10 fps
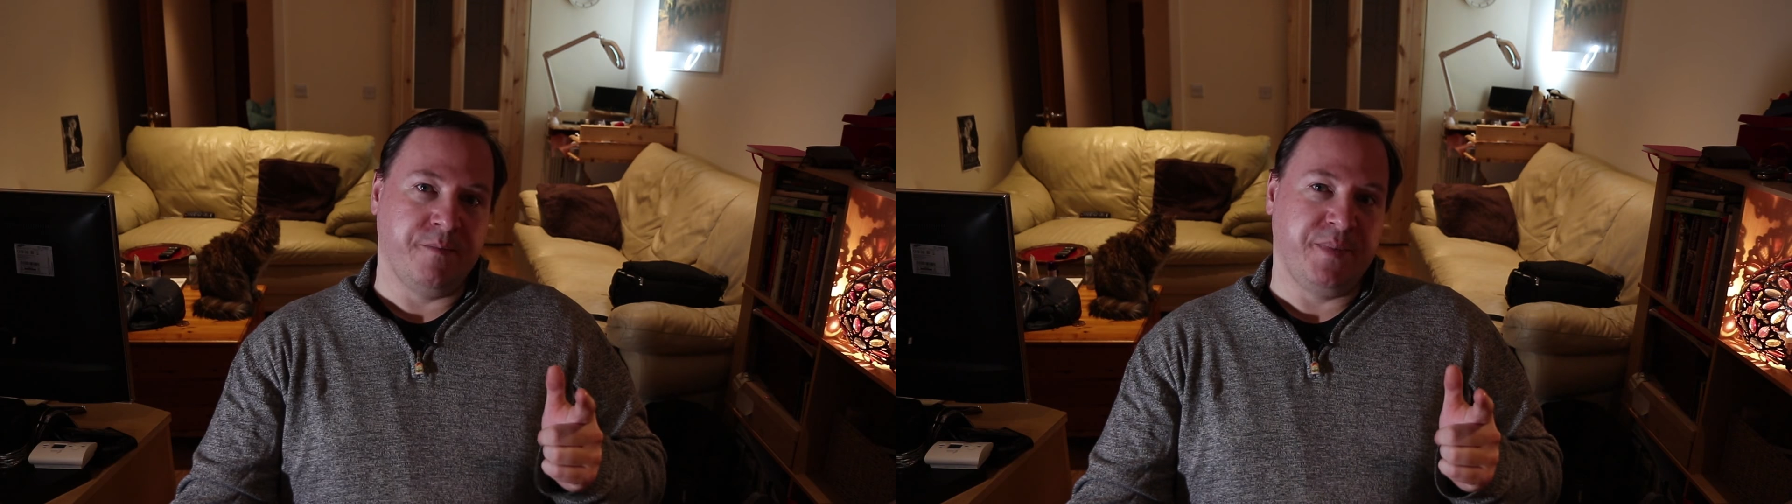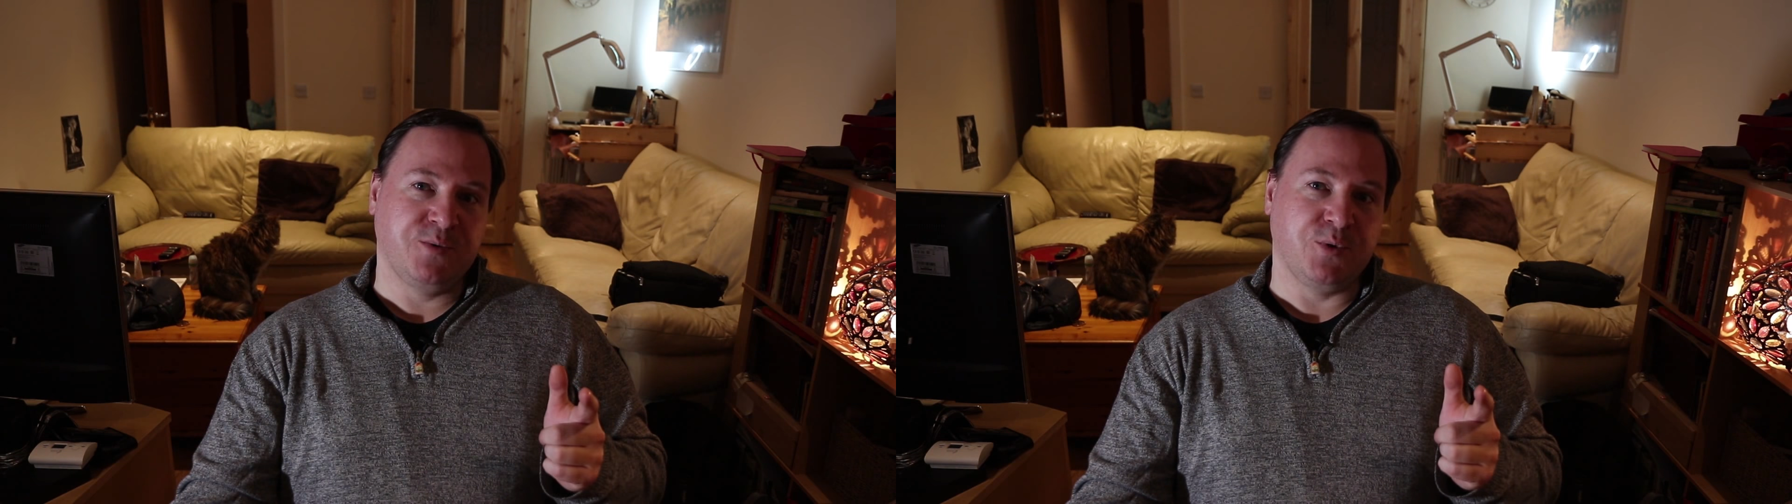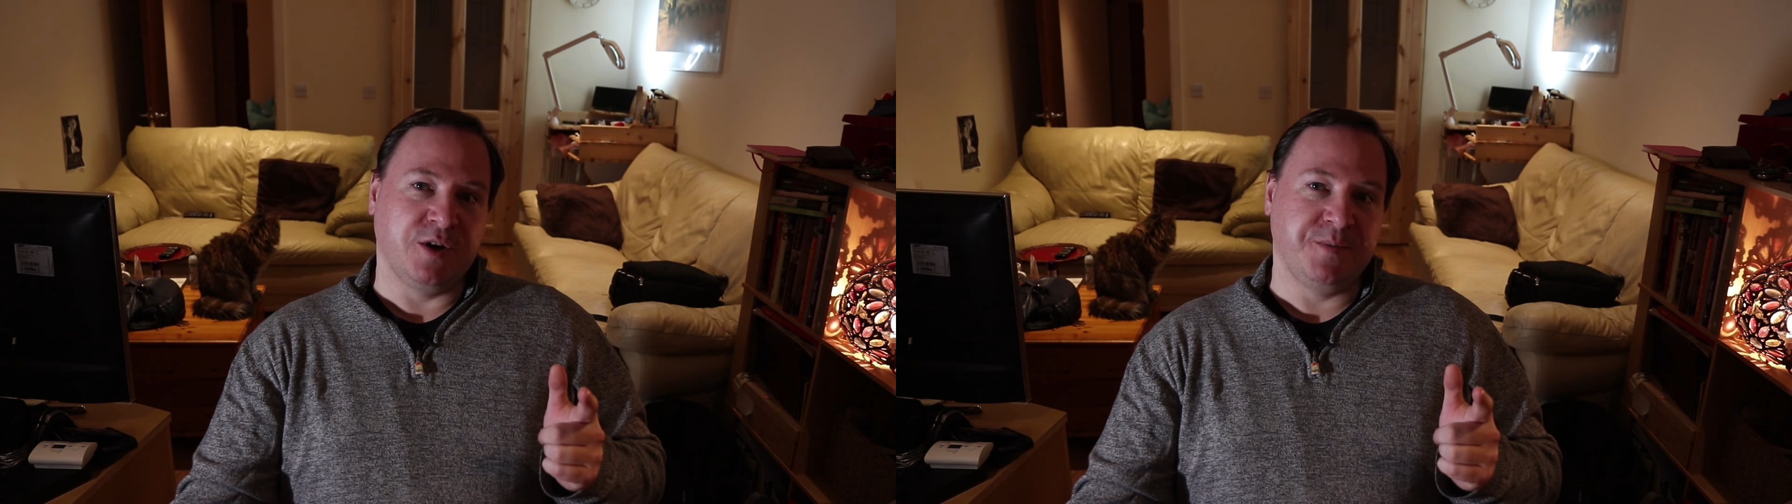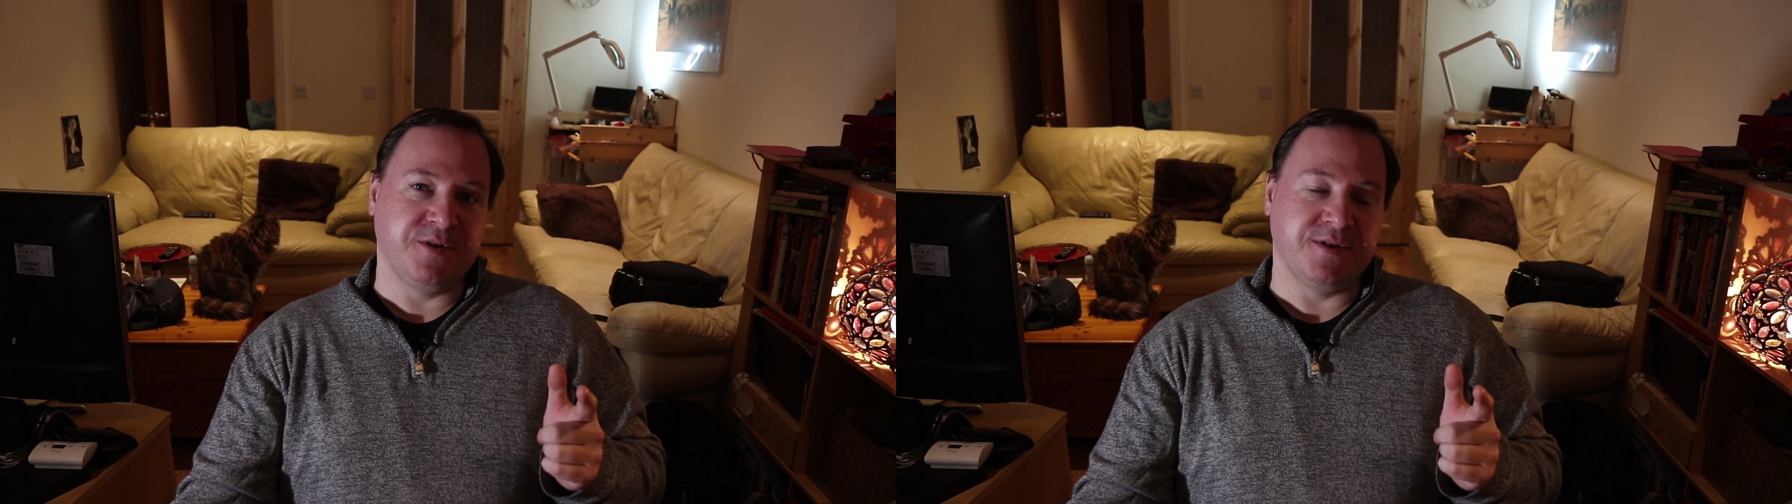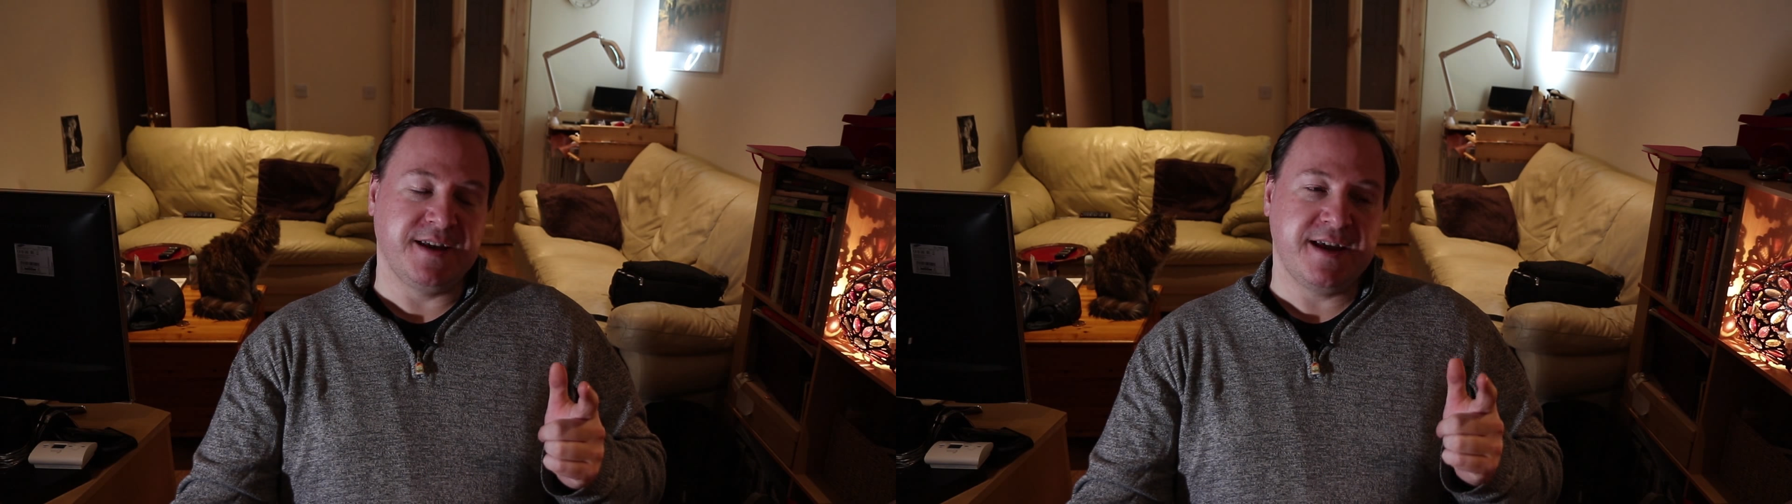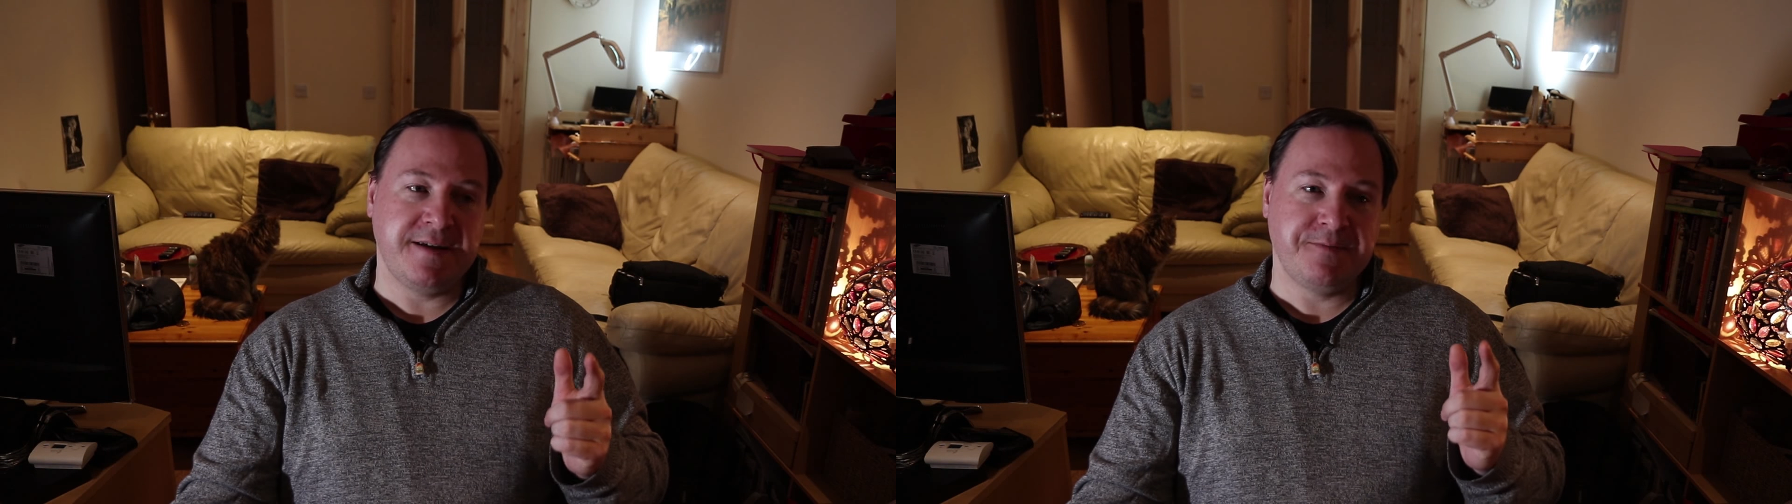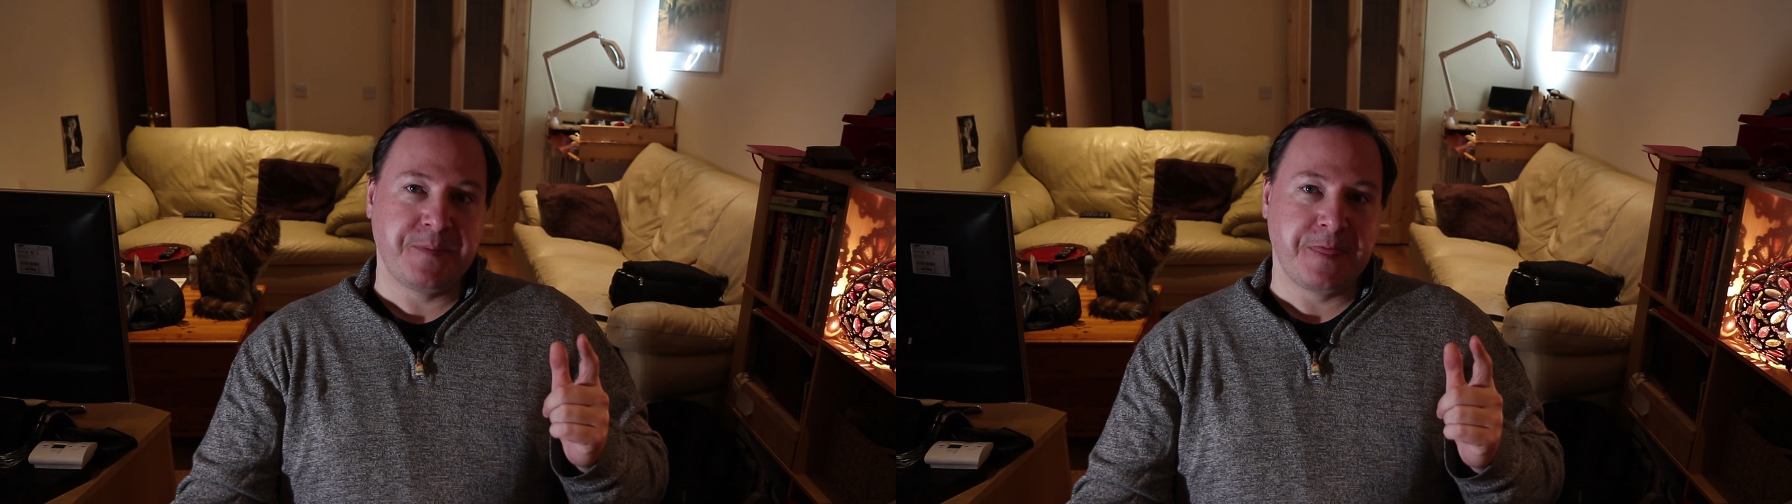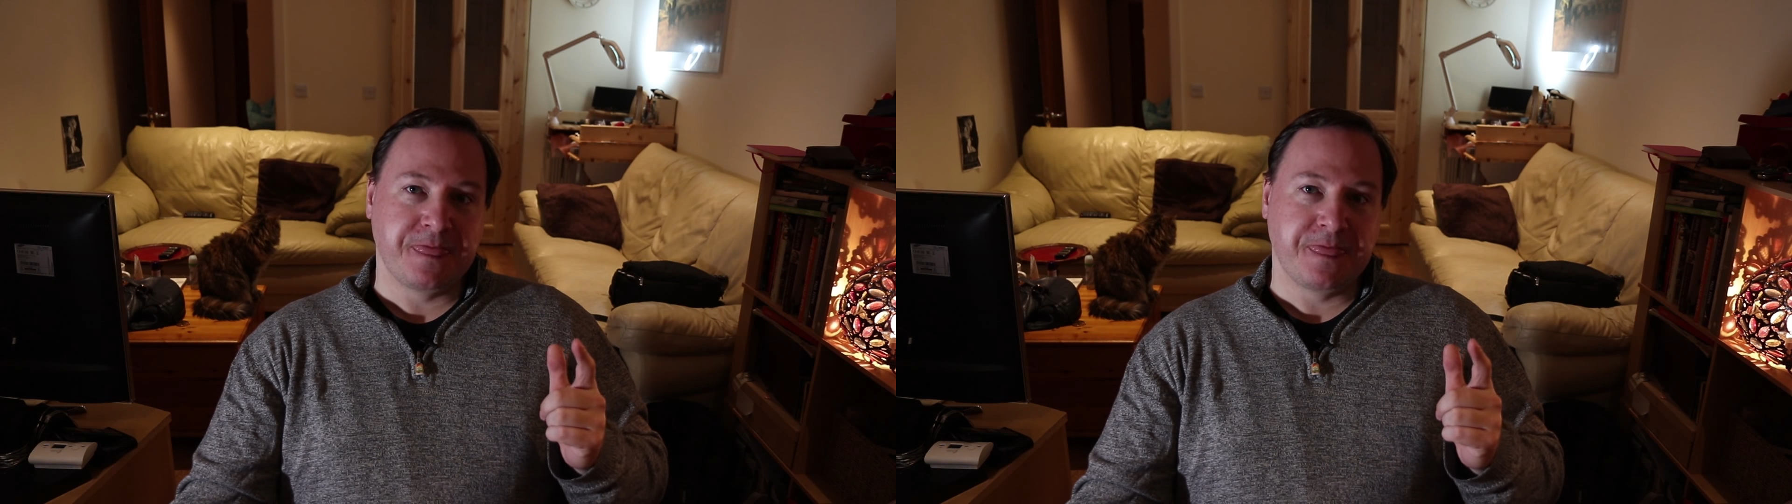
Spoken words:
picked one up the other day,